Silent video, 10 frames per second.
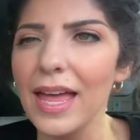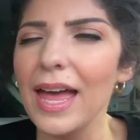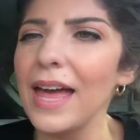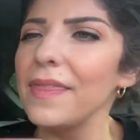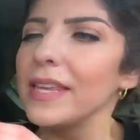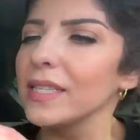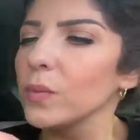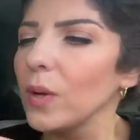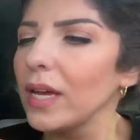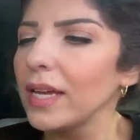And this
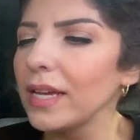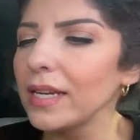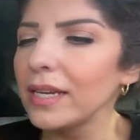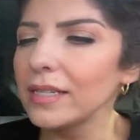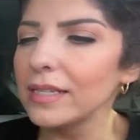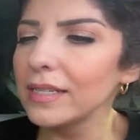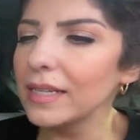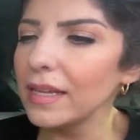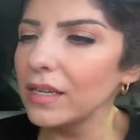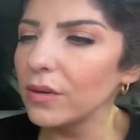one, does it
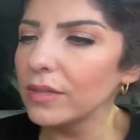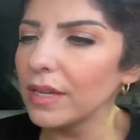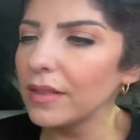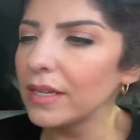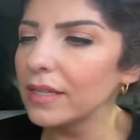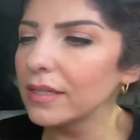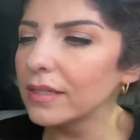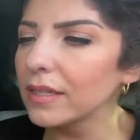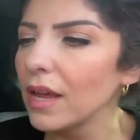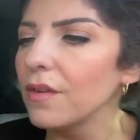say the notes on
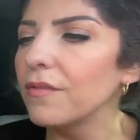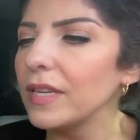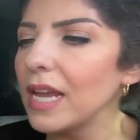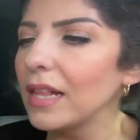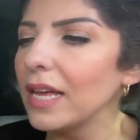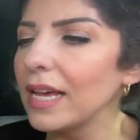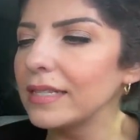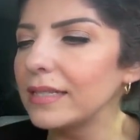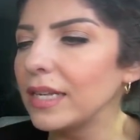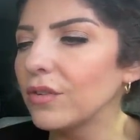this? Vanilla
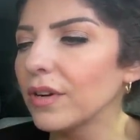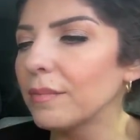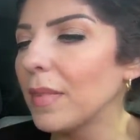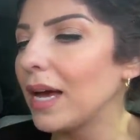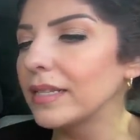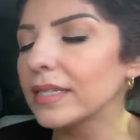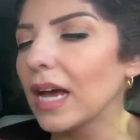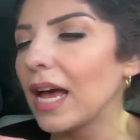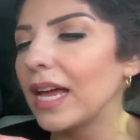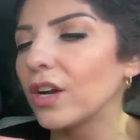and Secret Musk
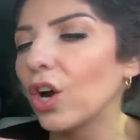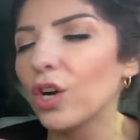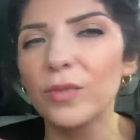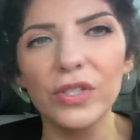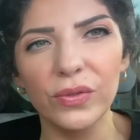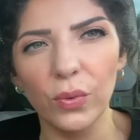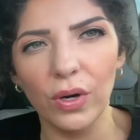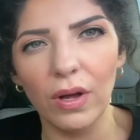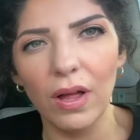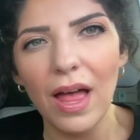and Caramel
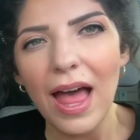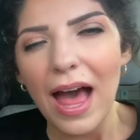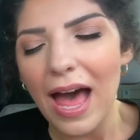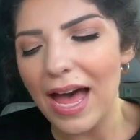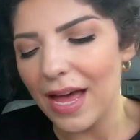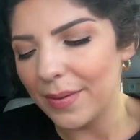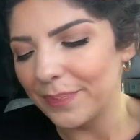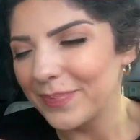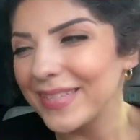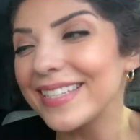Swirl.
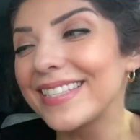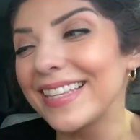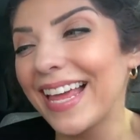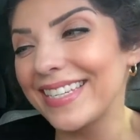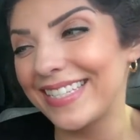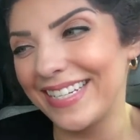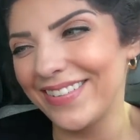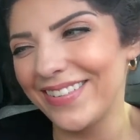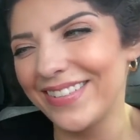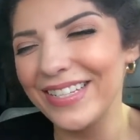Um,
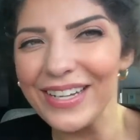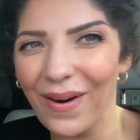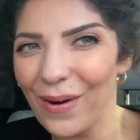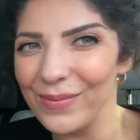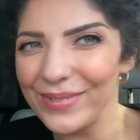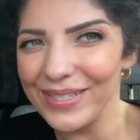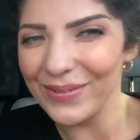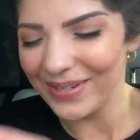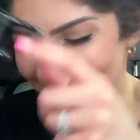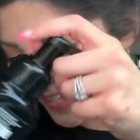Celestial Caramel
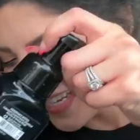Swirl.